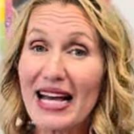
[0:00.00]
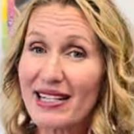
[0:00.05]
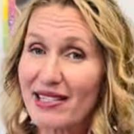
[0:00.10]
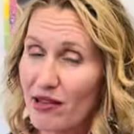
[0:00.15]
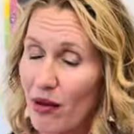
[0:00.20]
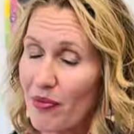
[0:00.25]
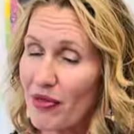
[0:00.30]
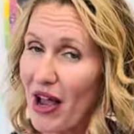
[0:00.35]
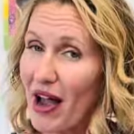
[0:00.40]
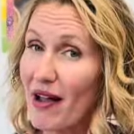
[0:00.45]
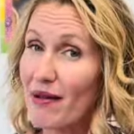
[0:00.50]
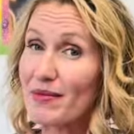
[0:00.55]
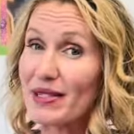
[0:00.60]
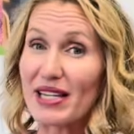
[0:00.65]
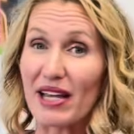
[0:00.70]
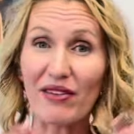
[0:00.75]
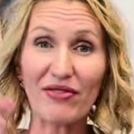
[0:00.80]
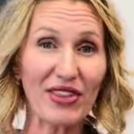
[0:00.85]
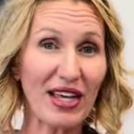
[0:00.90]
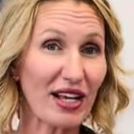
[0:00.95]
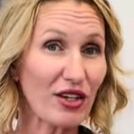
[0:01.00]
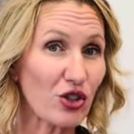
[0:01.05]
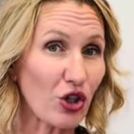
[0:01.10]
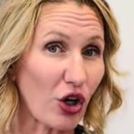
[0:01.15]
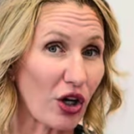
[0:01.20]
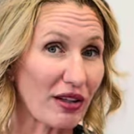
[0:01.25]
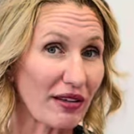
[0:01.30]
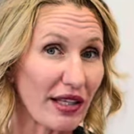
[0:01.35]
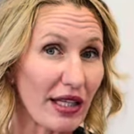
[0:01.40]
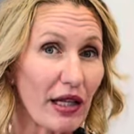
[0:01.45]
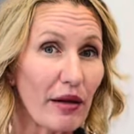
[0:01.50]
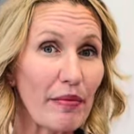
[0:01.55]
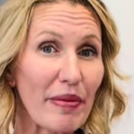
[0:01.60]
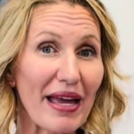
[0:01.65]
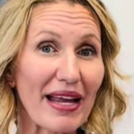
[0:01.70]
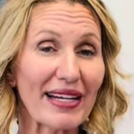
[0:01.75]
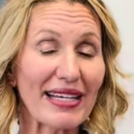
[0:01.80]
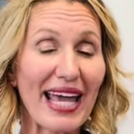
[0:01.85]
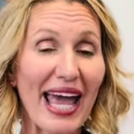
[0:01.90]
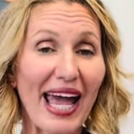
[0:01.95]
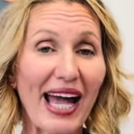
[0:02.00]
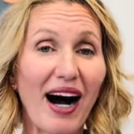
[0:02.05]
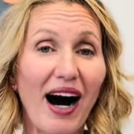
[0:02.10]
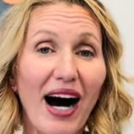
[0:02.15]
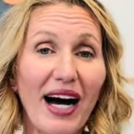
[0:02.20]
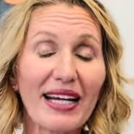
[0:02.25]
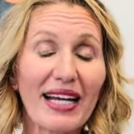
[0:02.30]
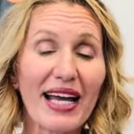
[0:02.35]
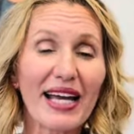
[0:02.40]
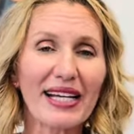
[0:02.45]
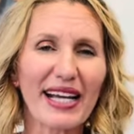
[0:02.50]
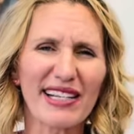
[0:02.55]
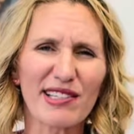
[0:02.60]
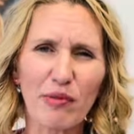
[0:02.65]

Sometimes if things are a little bit chaotic,